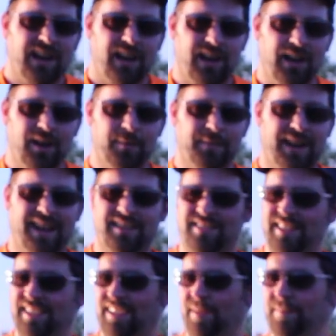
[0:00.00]
I
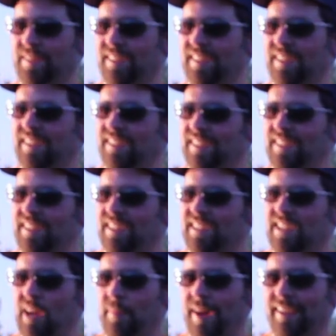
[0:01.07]
think I'm gonna
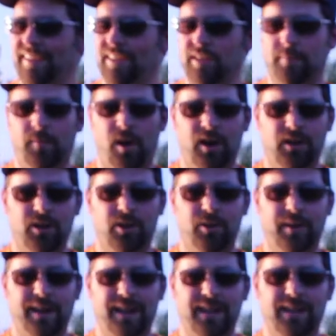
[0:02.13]
come out here
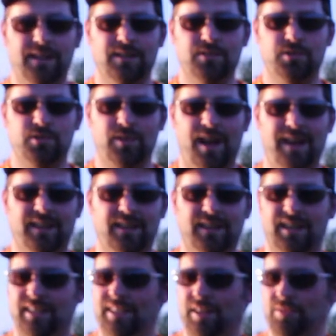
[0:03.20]
tomorrow and try
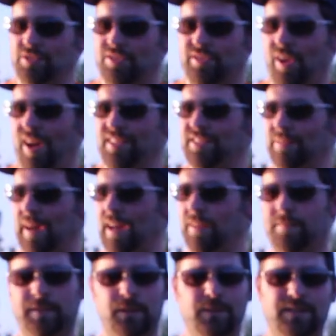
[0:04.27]
to, you know, just toss around
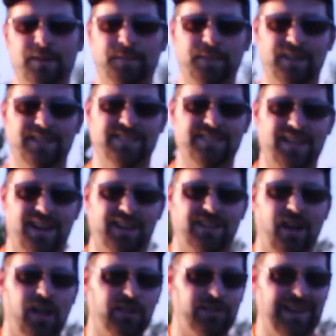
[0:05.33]
a few different
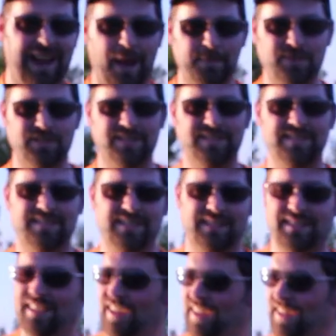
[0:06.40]
color options
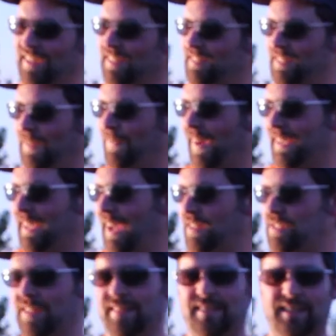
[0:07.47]
and see if I
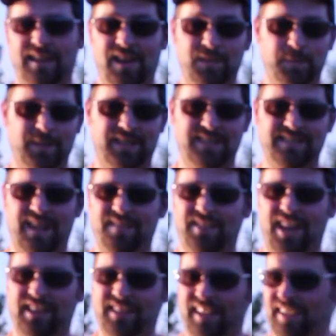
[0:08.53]
catch anything else, because I've
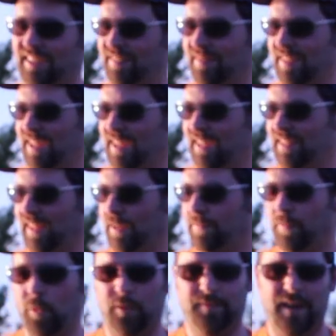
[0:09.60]
got like
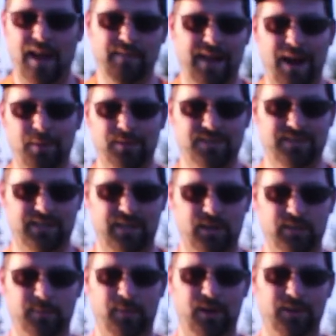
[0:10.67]
4 or 5 hours to
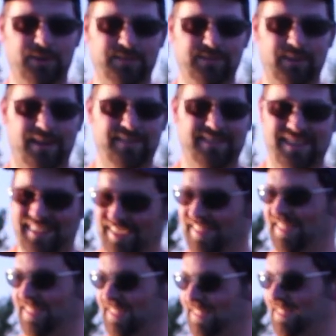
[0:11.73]
kill tomorrow, so I
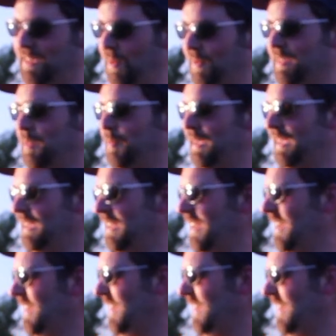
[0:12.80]
think this is going to be